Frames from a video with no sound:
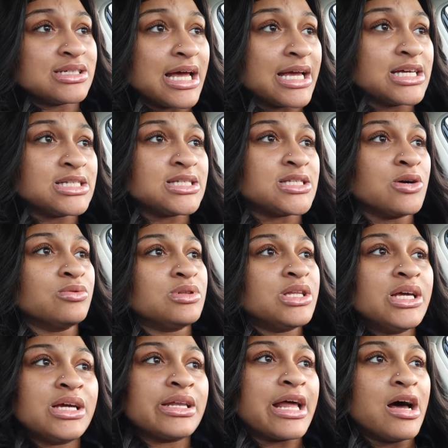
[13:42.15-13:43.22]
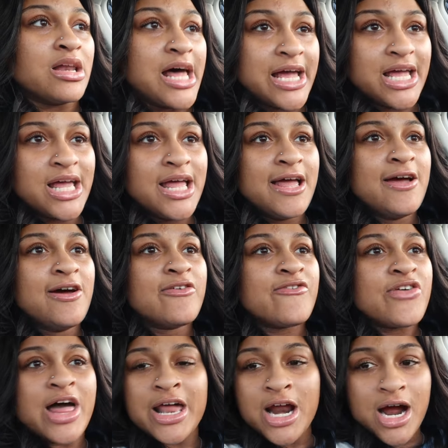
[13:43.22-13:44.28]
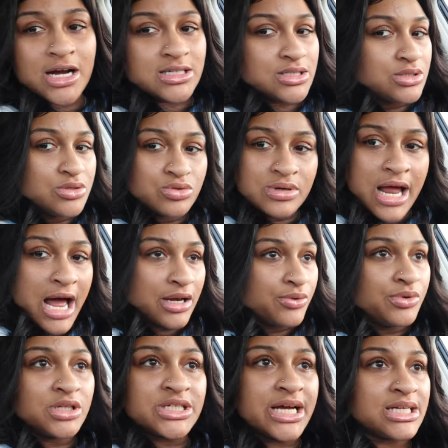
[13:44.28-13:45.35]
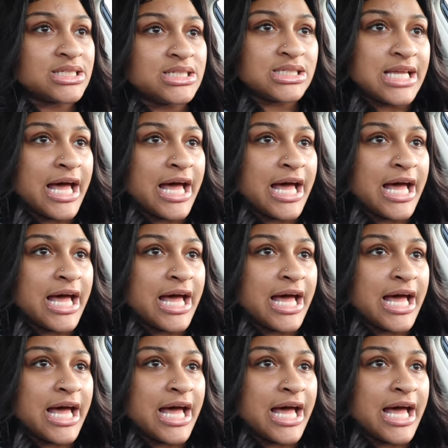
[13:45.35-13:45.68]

Like, it's so thick now. Like, flat irons do not do the justice.